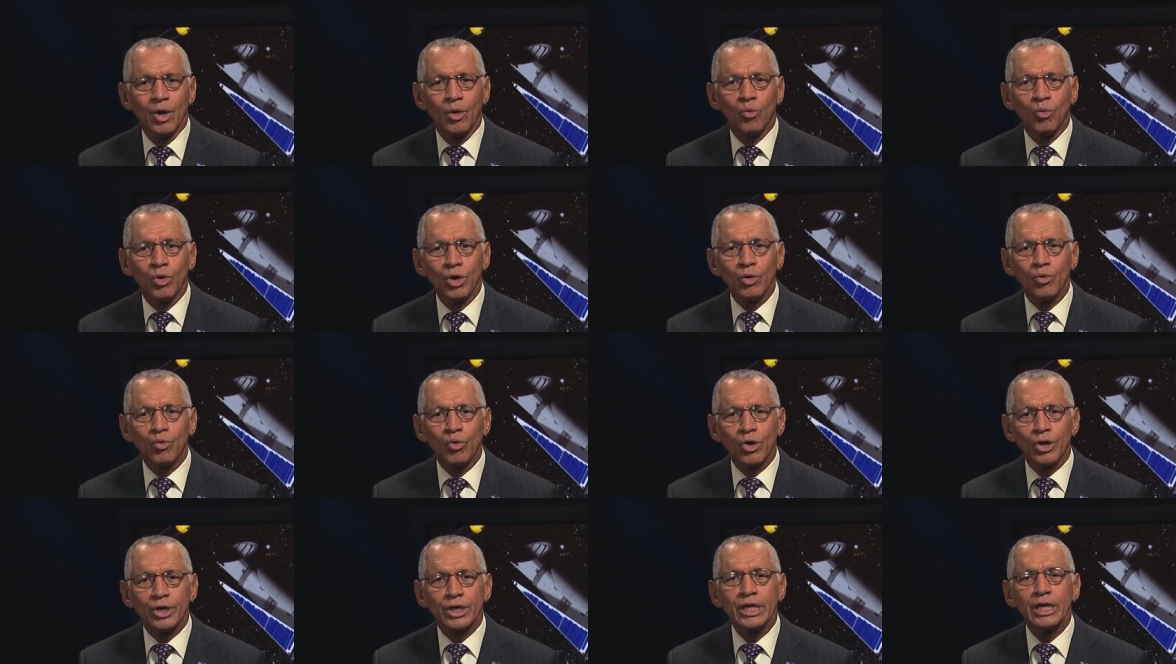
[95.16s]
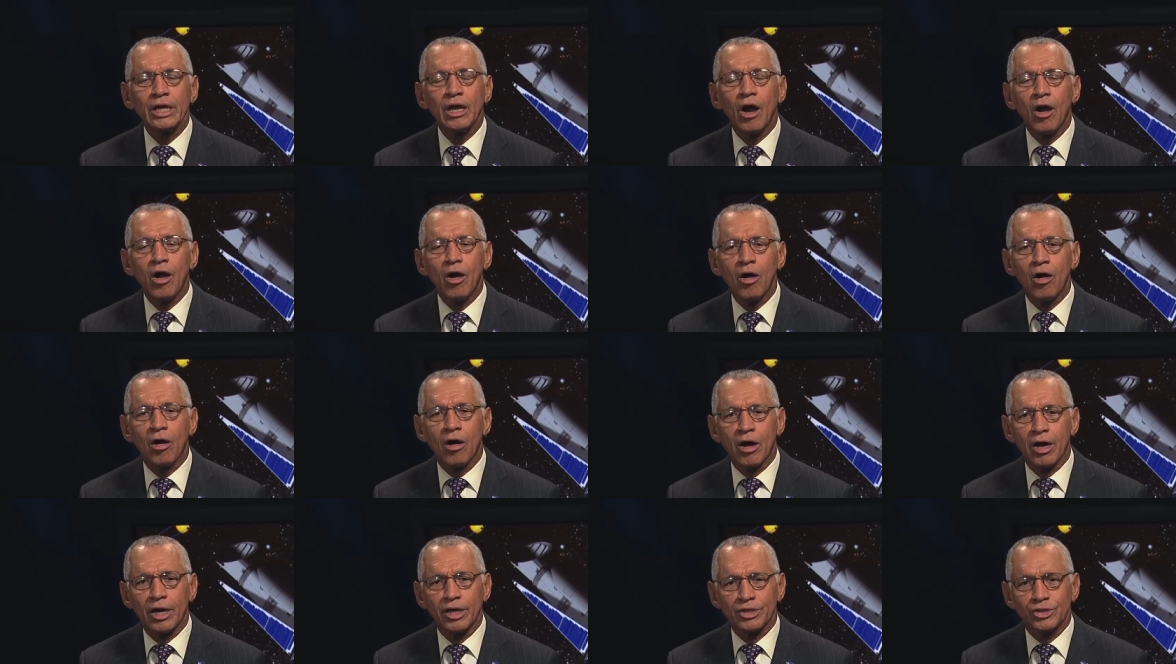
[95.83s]
We're working
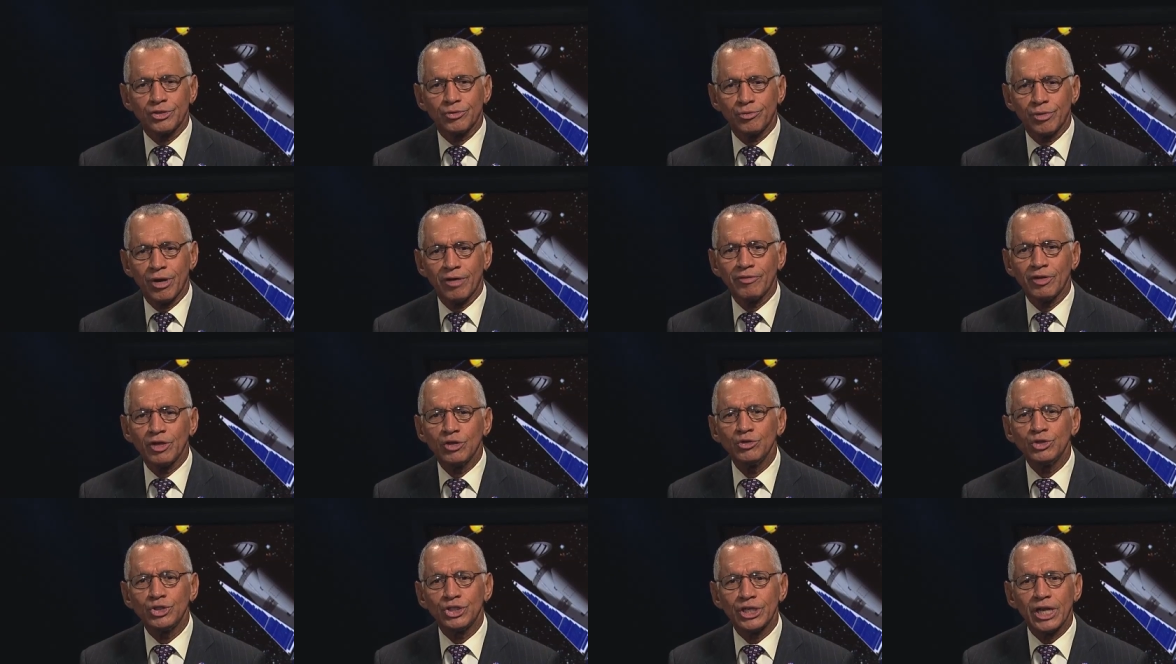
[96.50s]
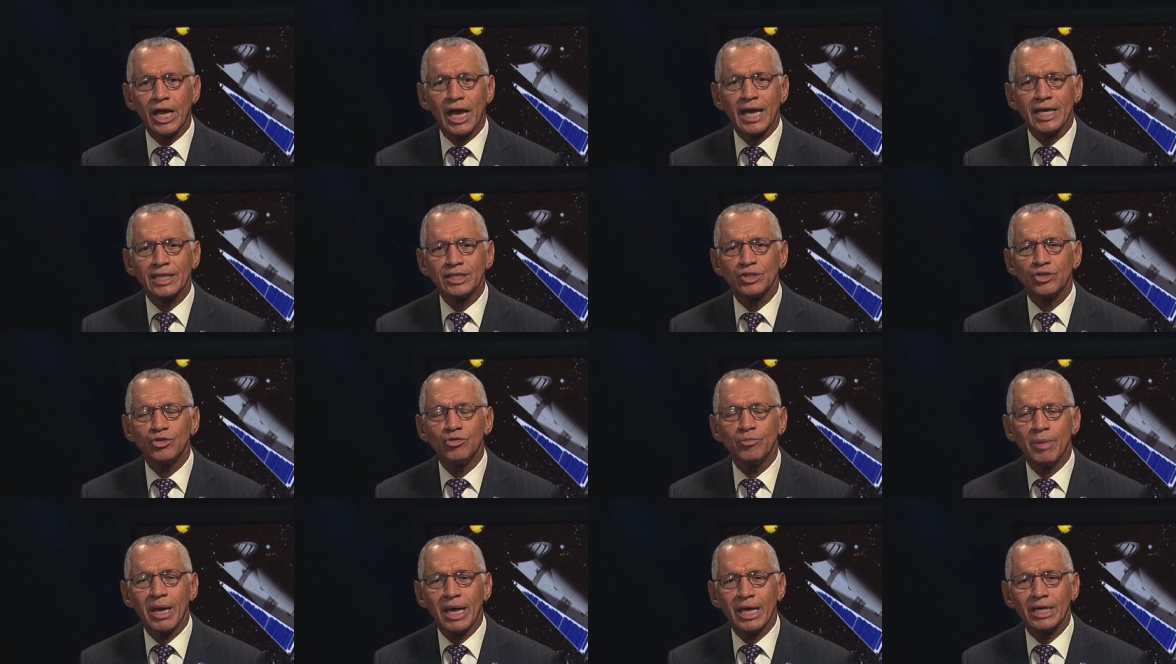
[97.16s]
hard to revolutionize
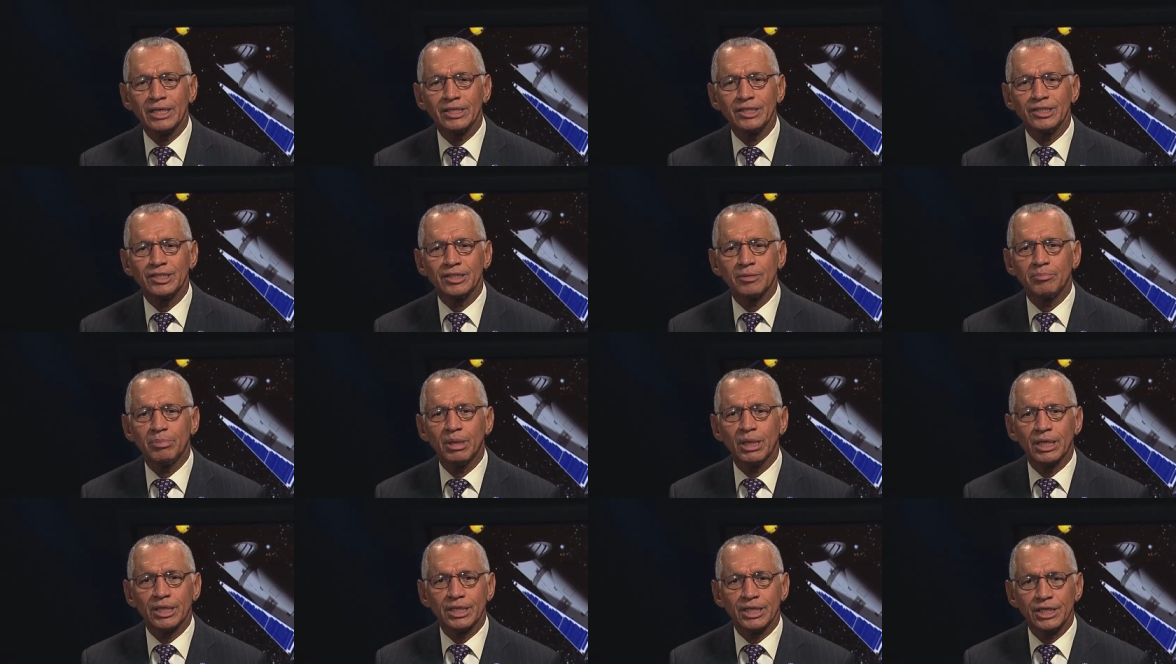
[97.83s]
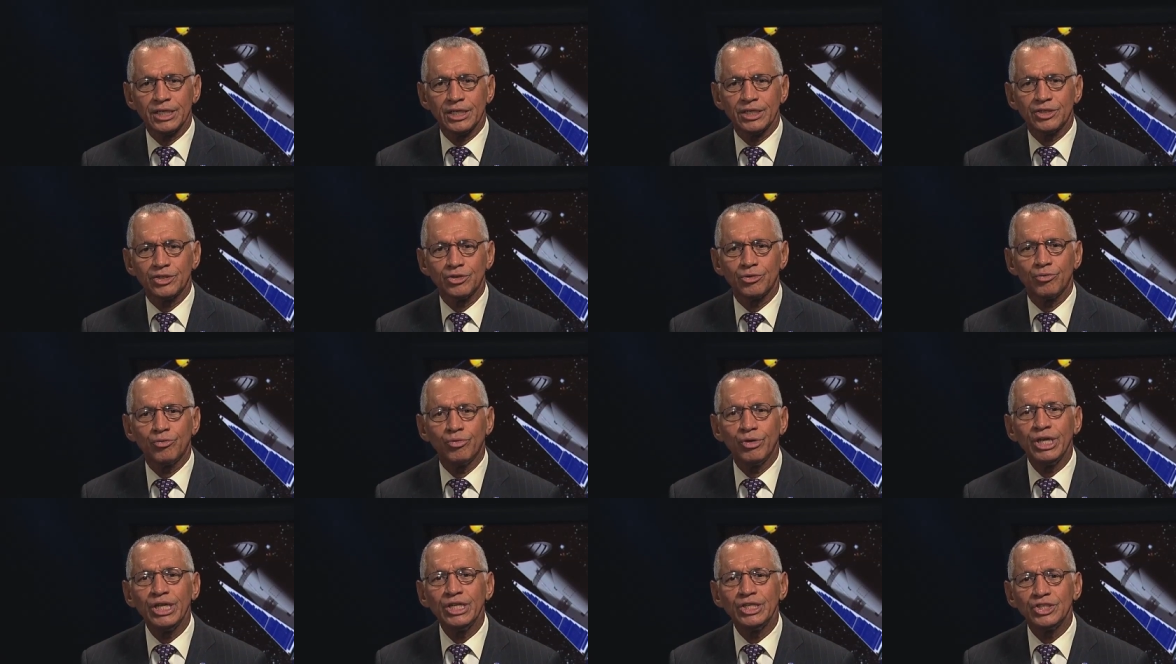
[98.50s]
humanity's ability to
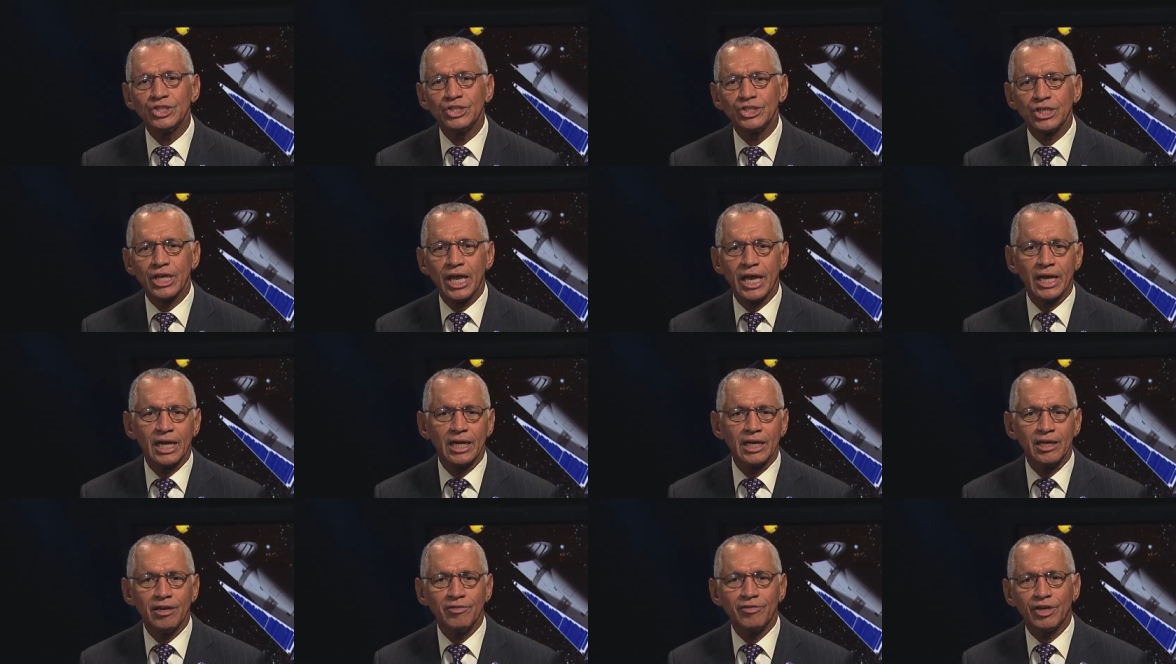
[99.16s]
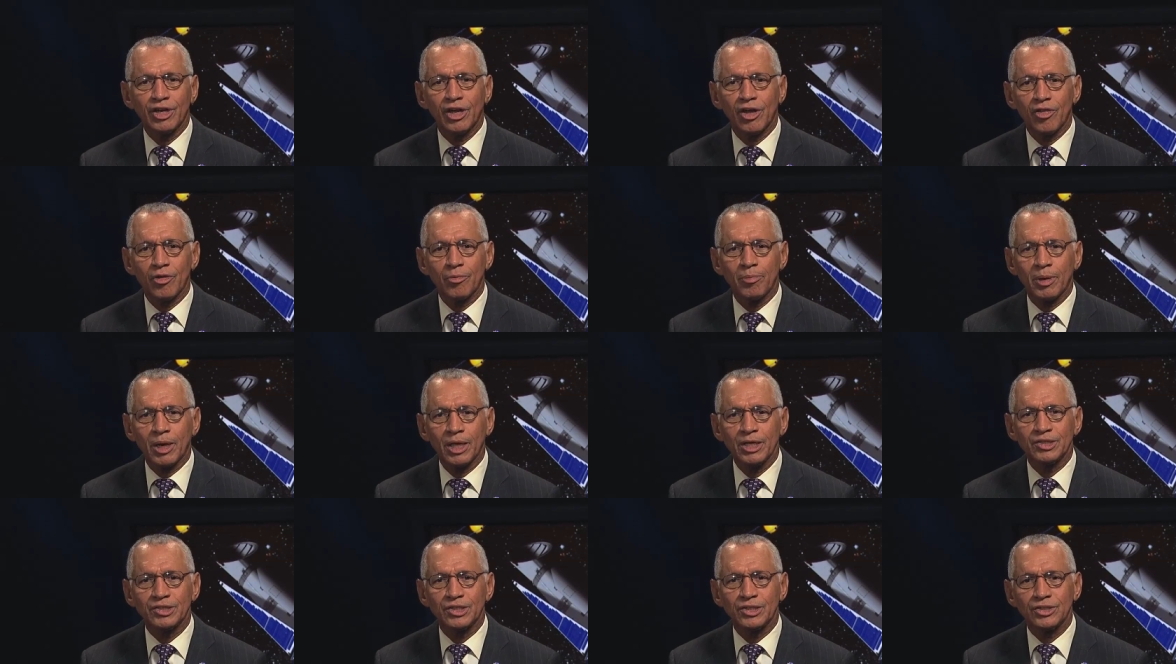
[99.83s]
reach and live in other
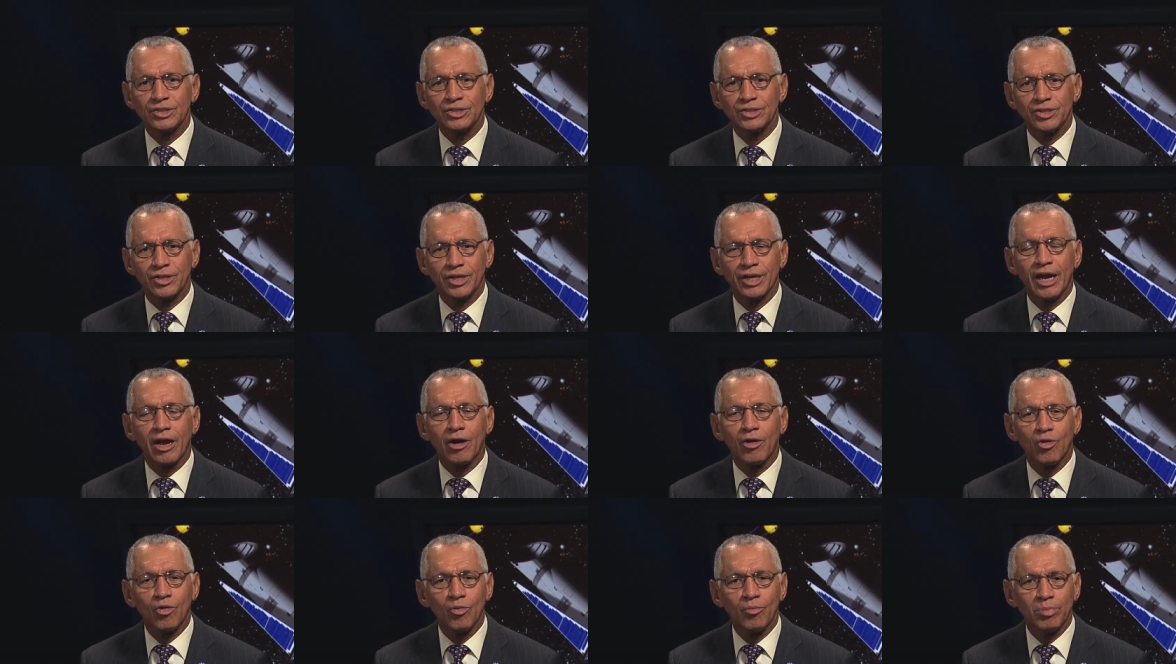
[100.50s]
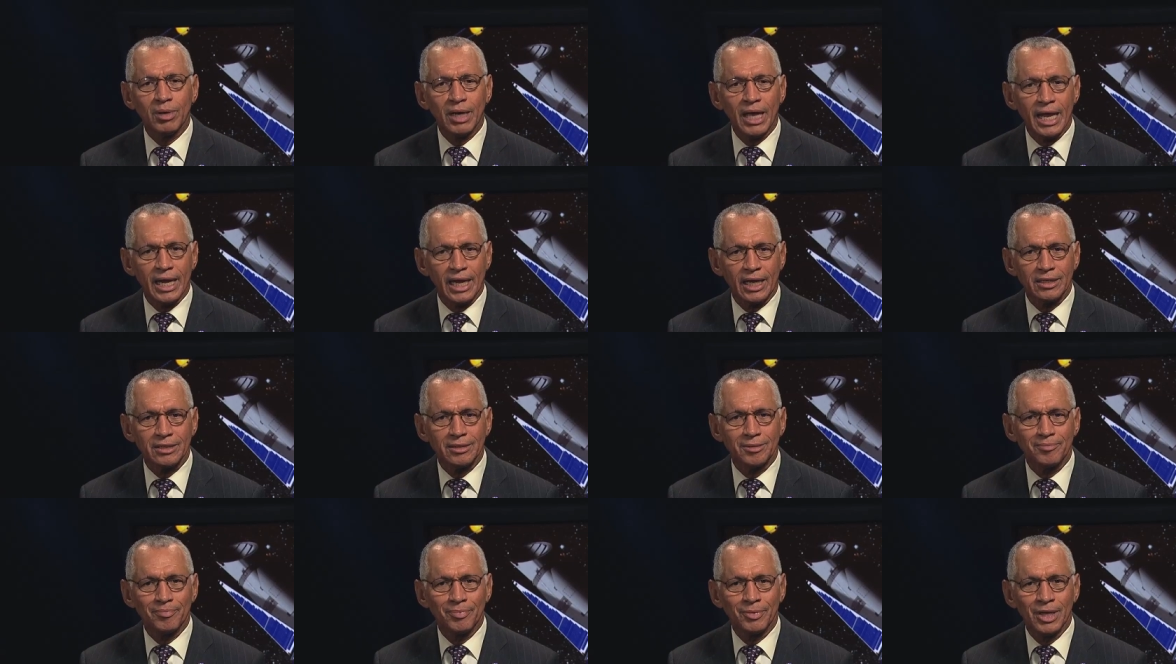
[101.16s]
places than our home planet.